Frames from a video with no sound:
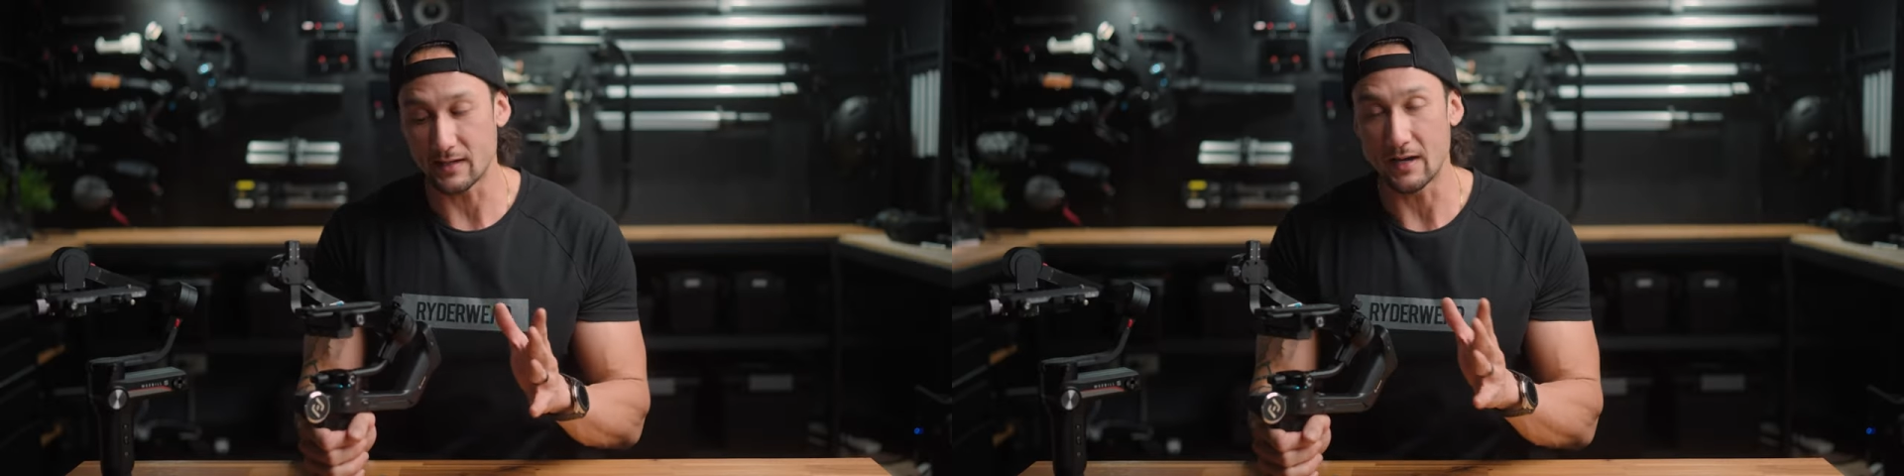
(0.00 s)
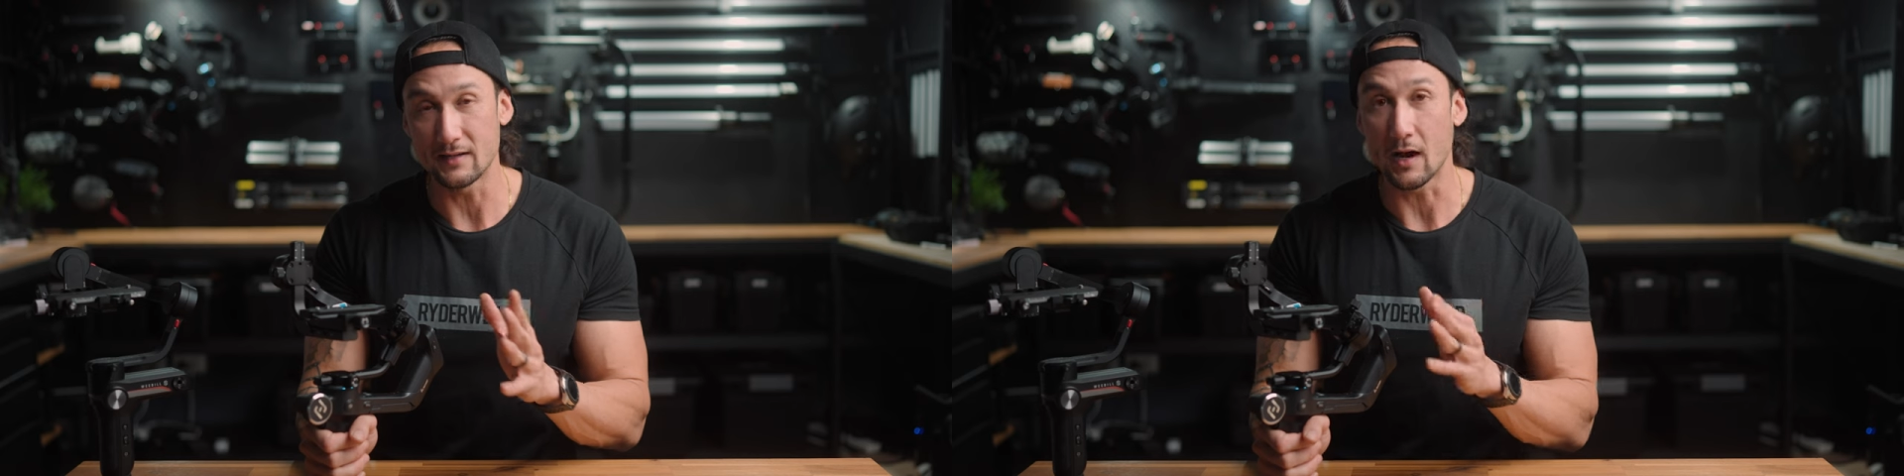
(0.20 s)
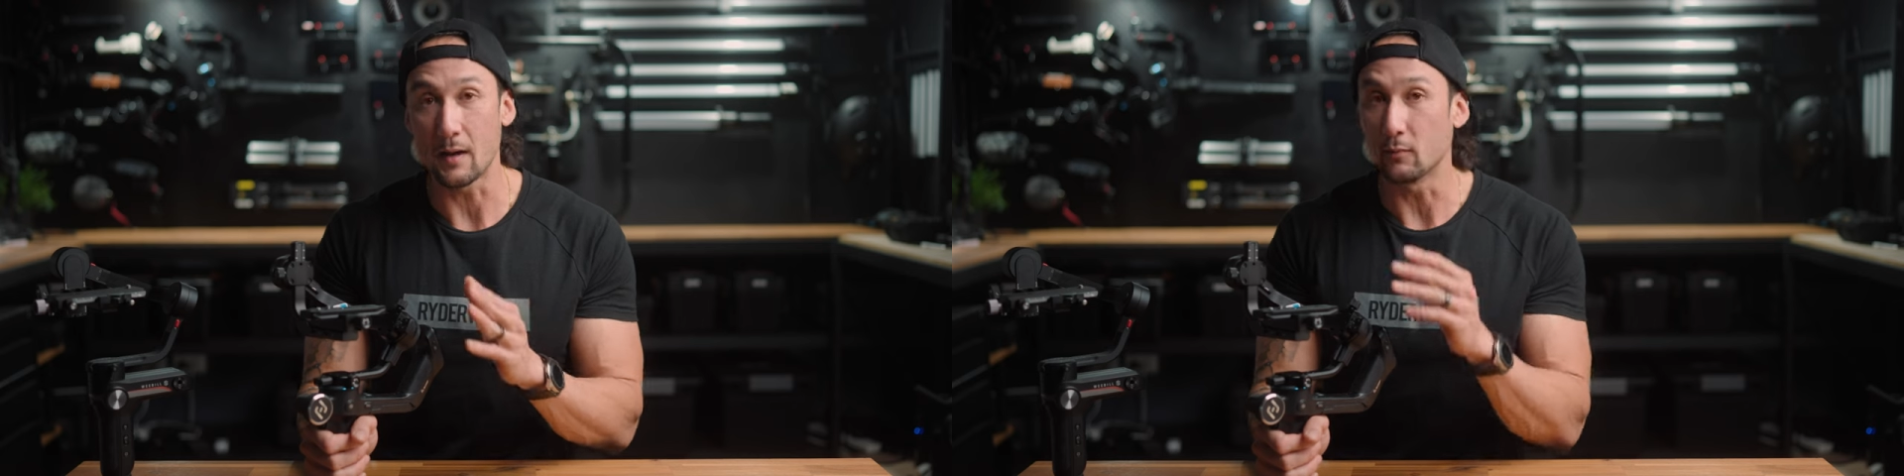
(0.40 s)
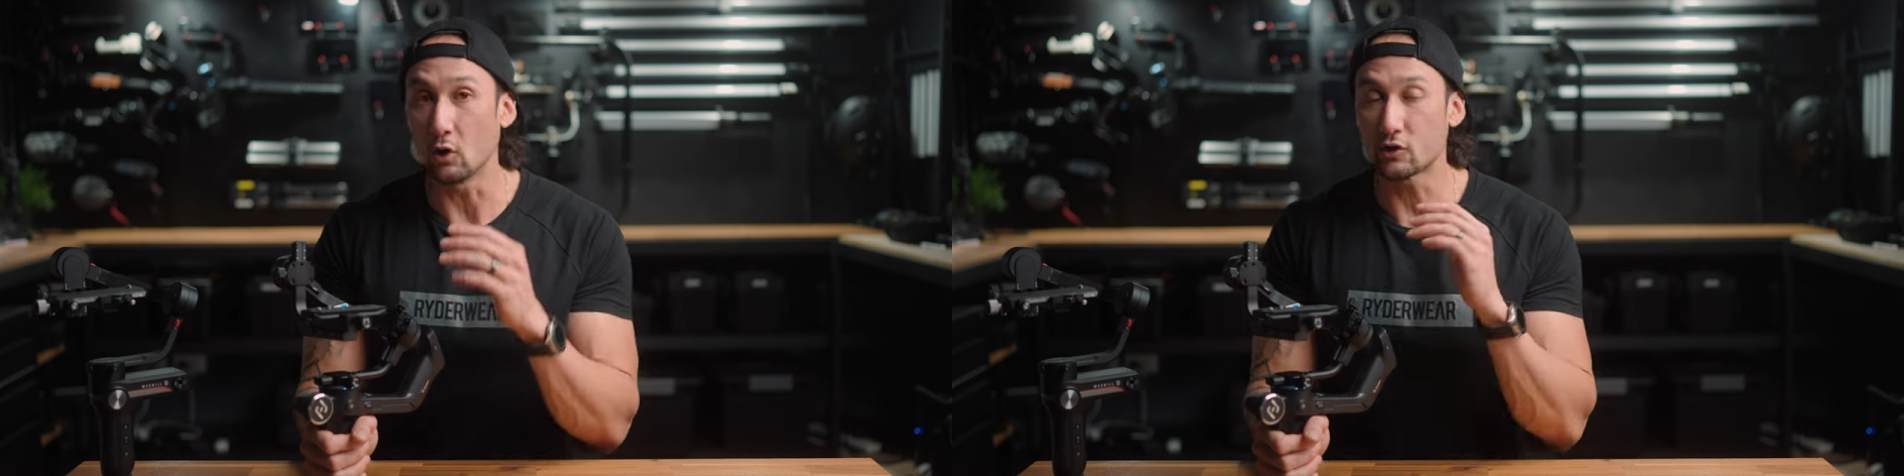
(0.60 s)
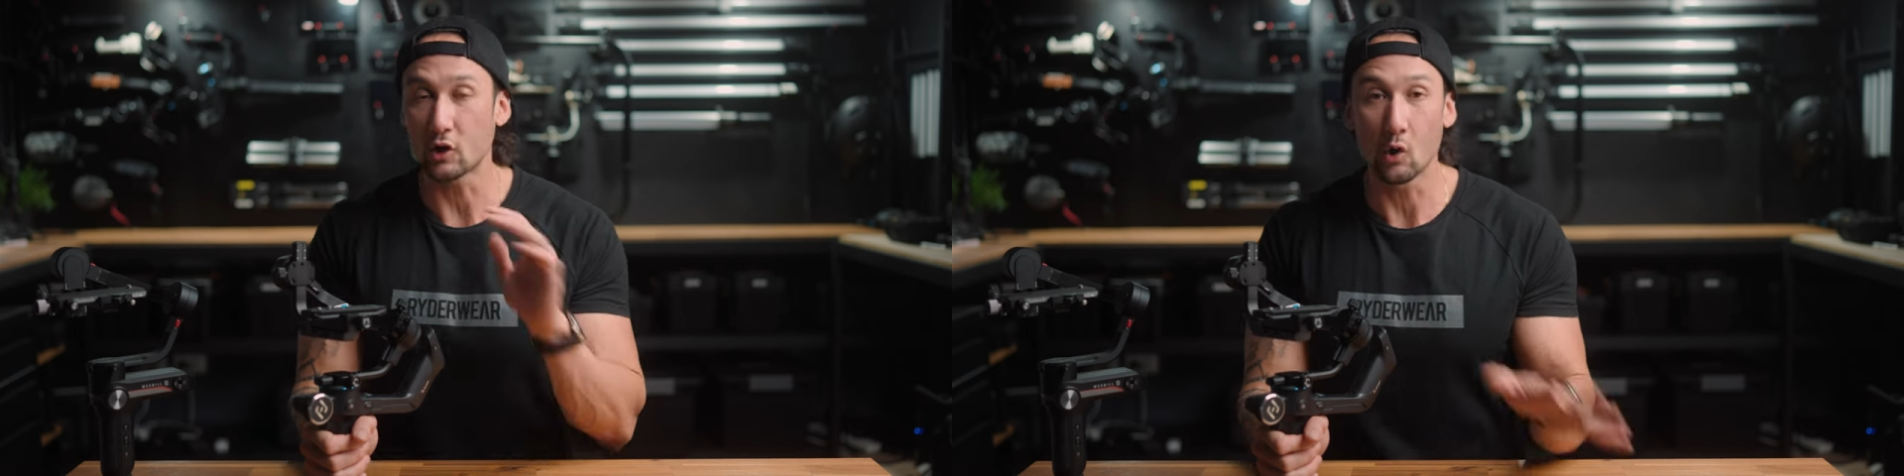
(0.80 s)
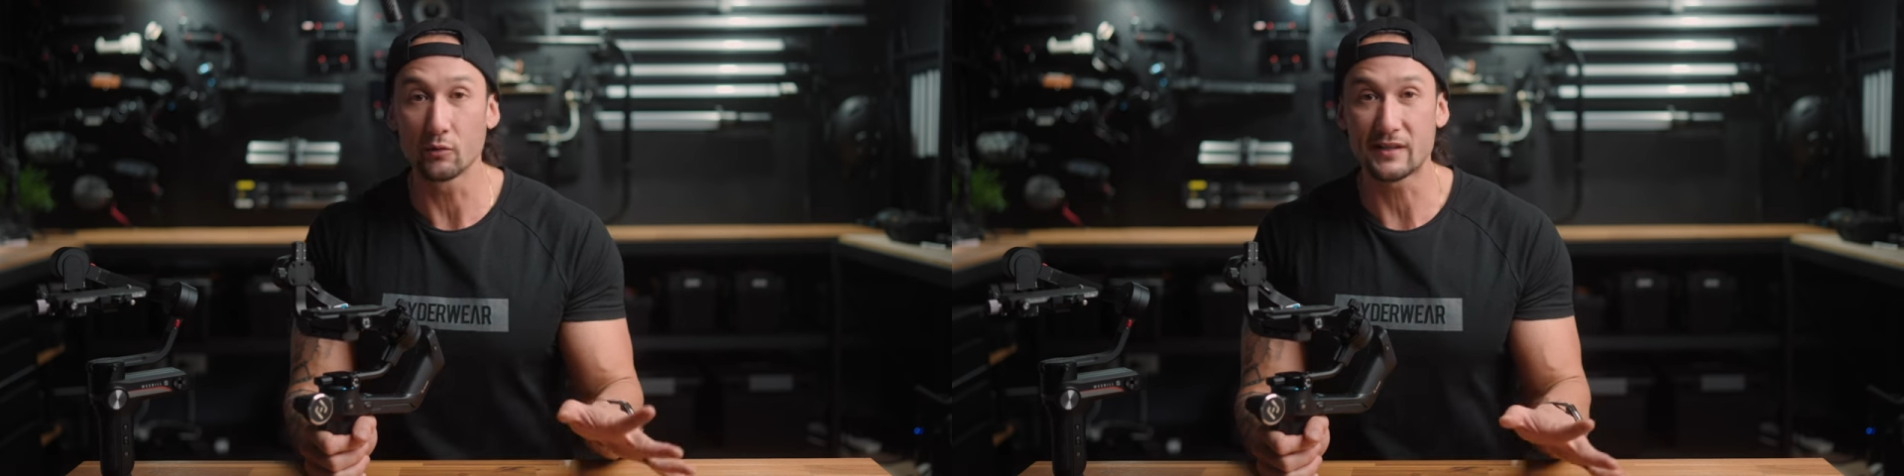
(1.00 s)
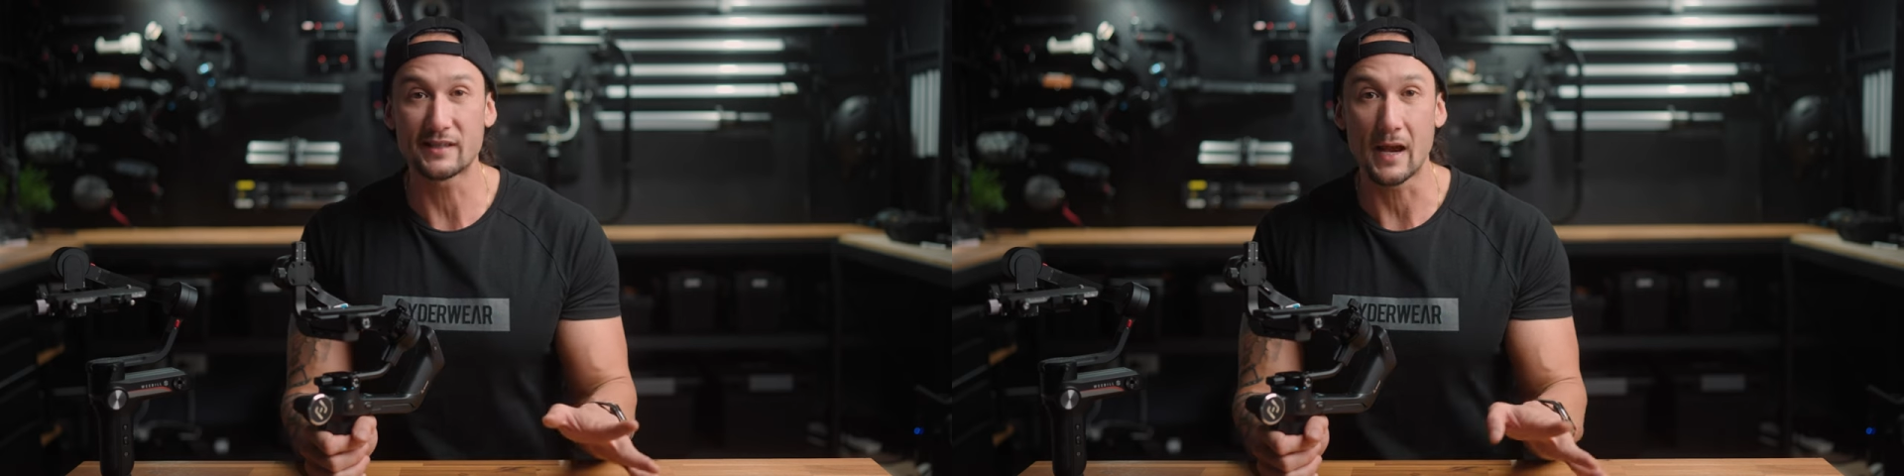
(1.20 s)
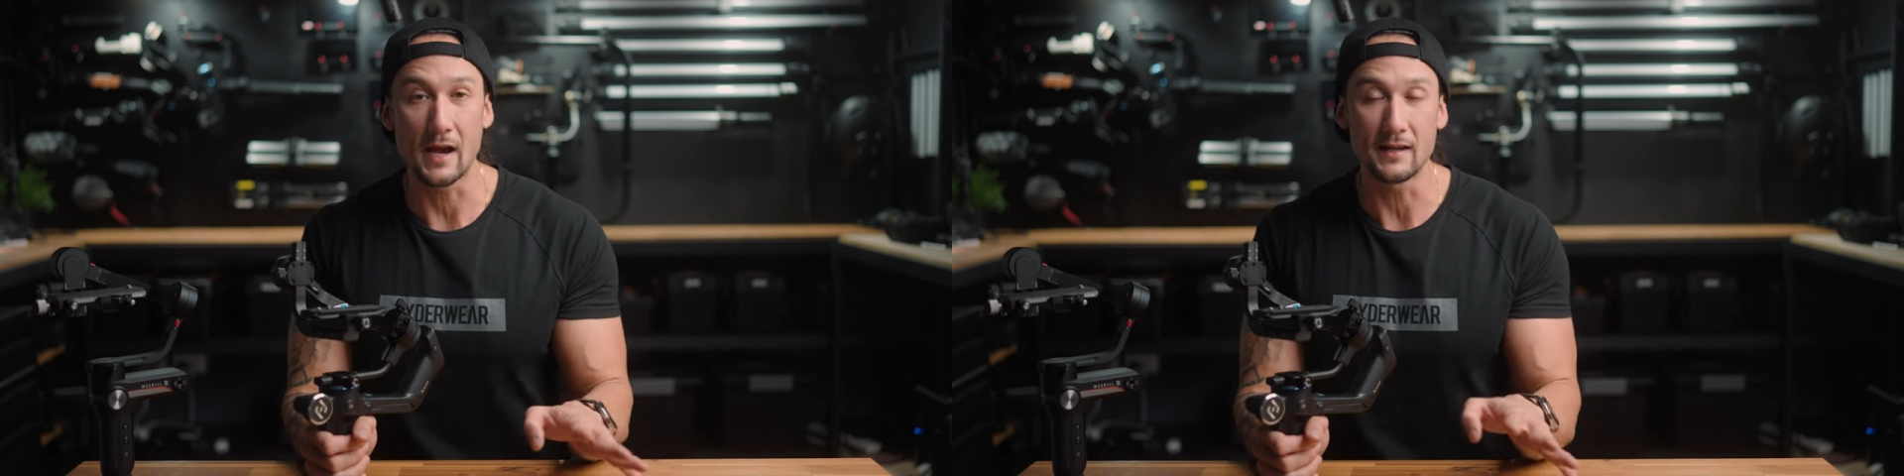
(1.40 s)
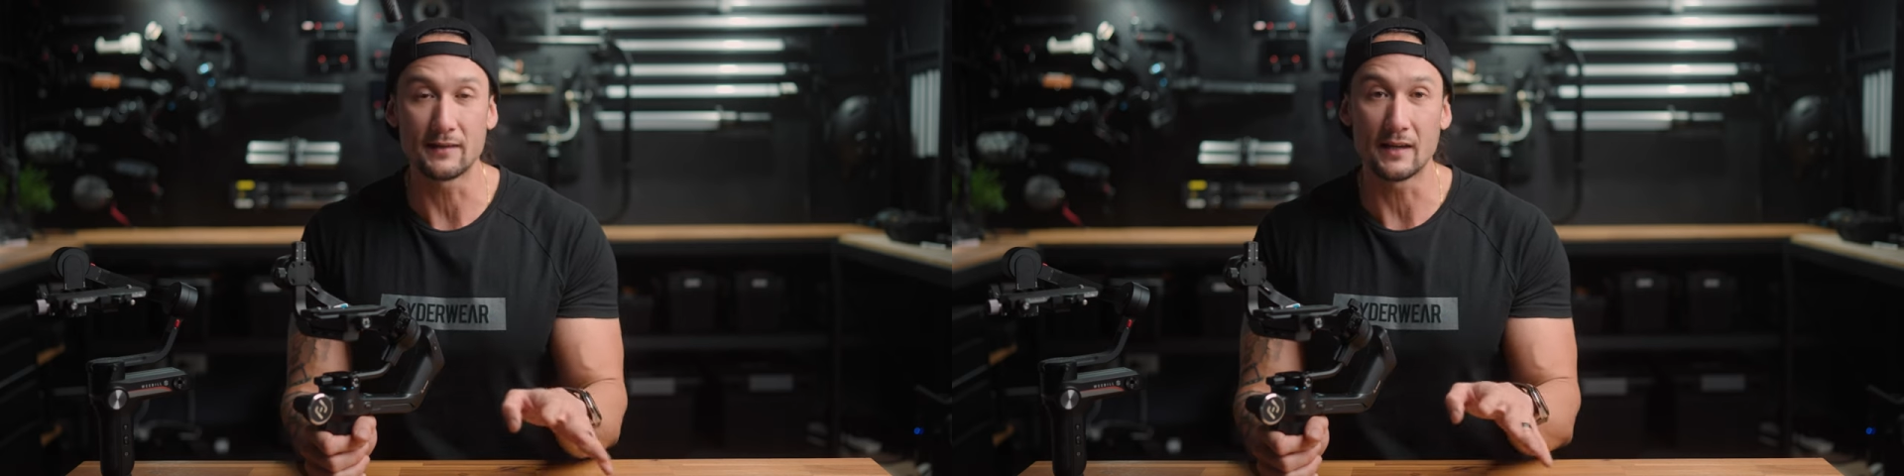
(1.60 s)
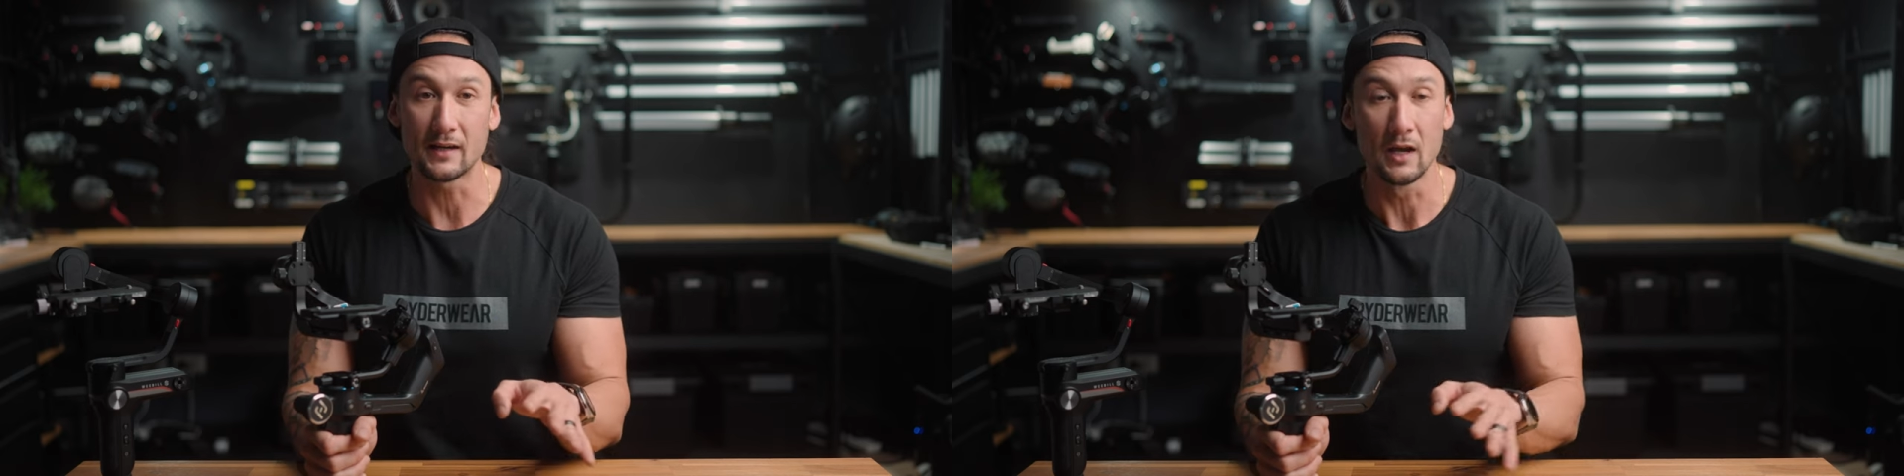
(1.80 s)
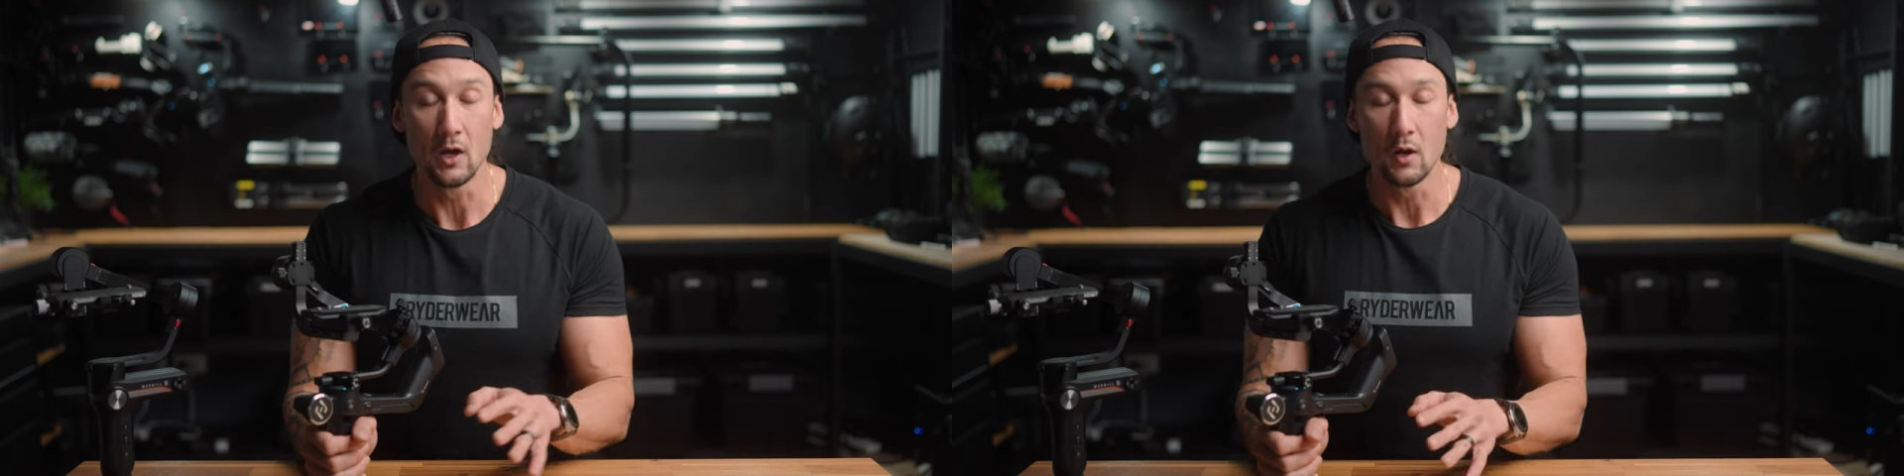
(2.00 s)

and I'm not told to say anything,